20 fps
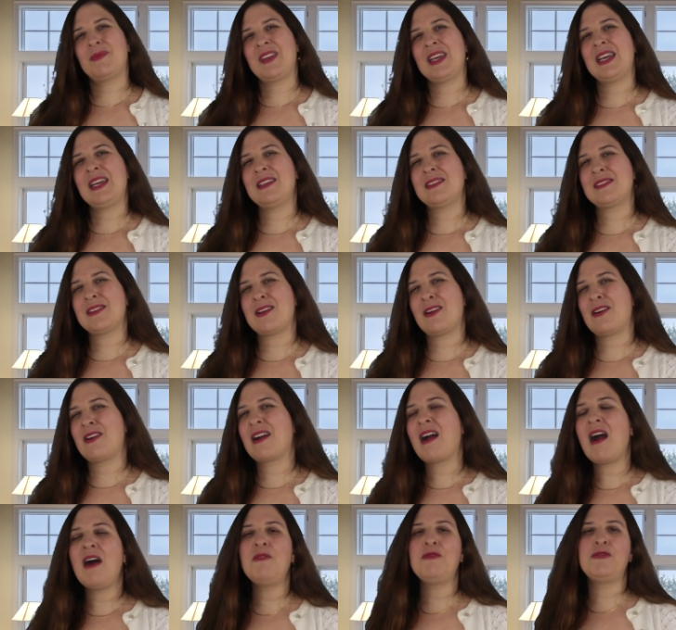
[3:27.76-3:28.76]
things that
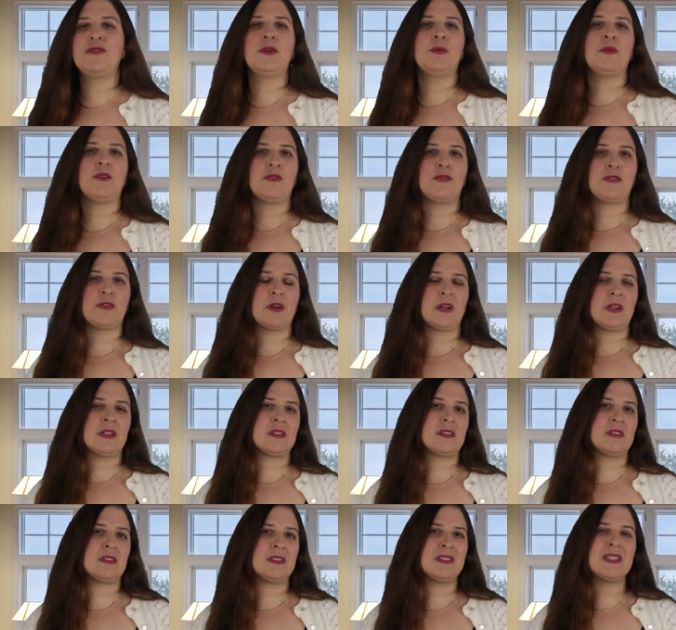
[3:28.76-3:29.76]
are comfortable for
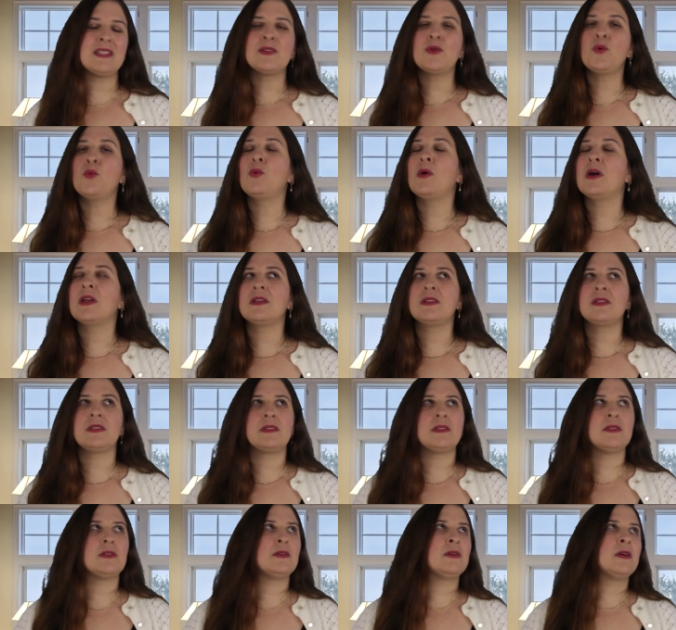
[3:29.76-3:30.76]
us, doesn't want
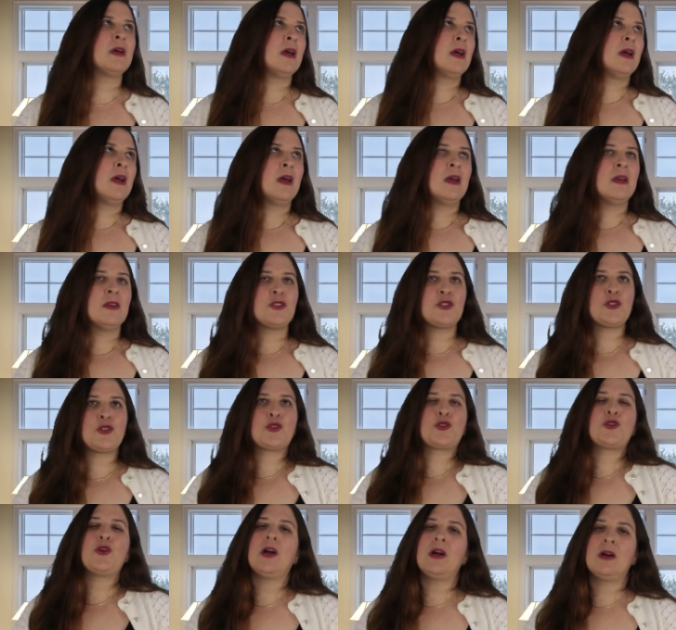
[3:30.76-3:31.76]
us to
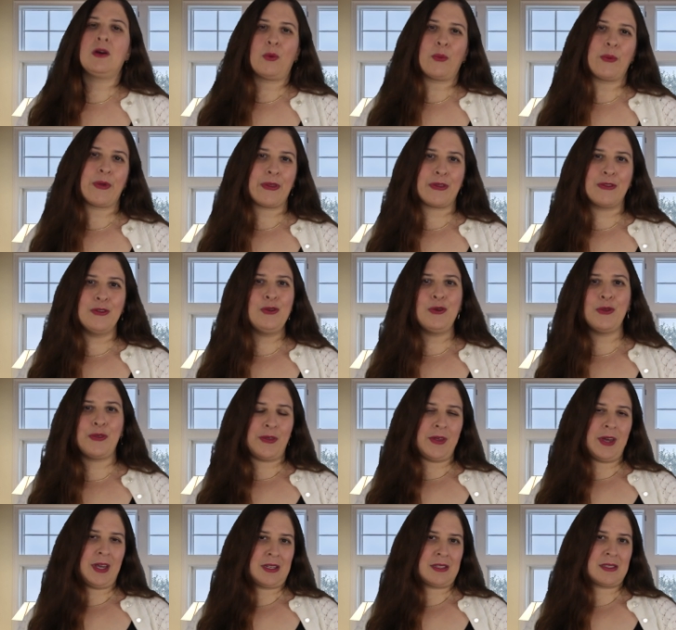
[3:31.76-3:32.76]
struggle with new
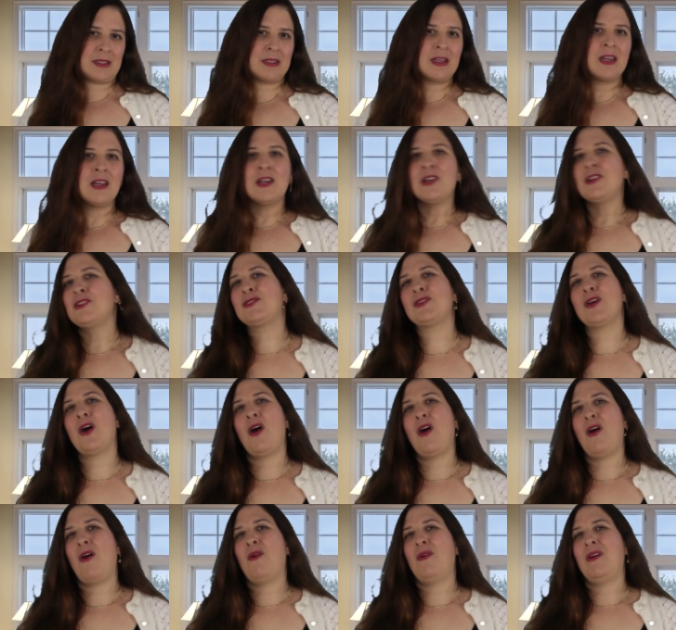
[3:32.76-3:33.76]
things.
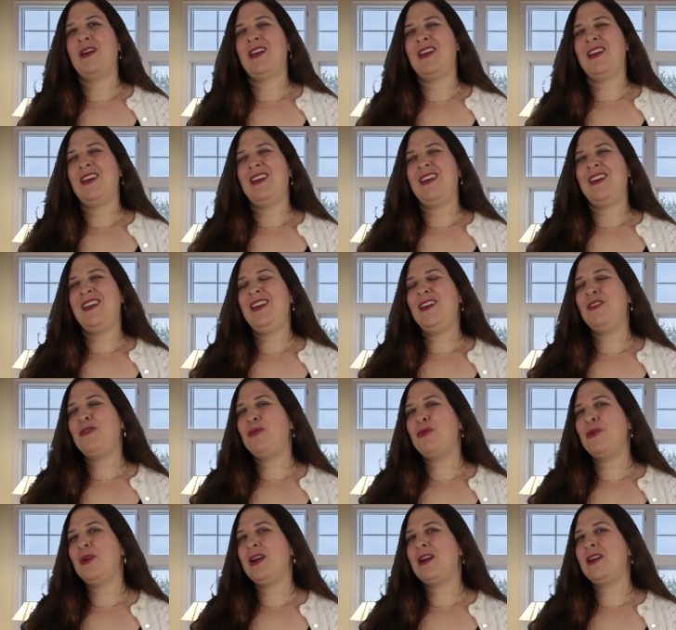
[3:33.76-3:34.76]
So
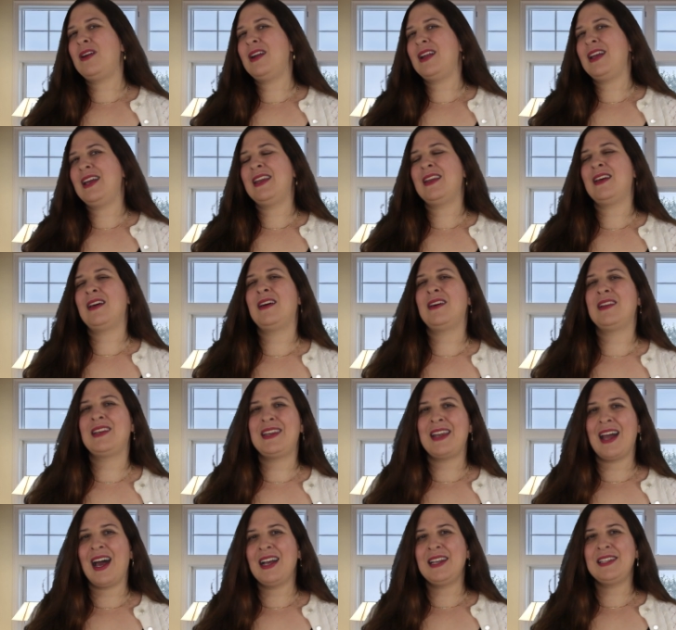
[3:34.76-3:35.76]
if we're in a
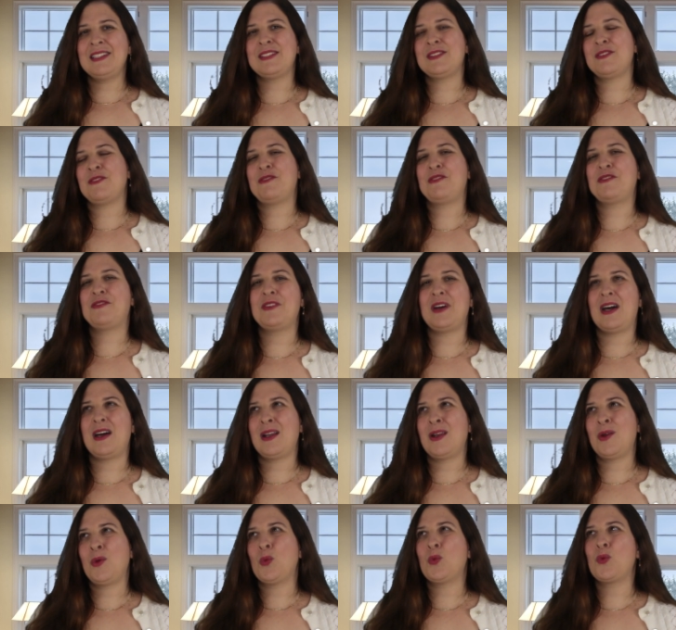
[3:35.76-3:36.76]
nice,
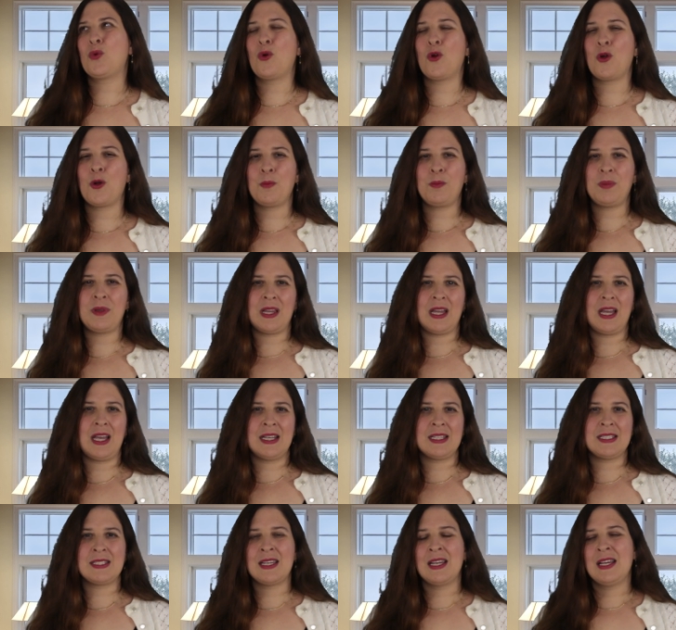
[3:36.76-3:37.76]
fun, warm
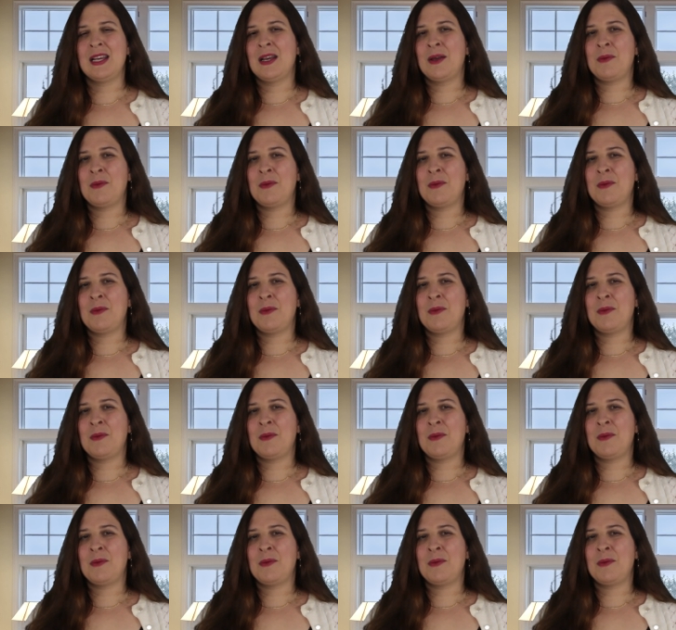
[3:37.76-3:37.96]
place,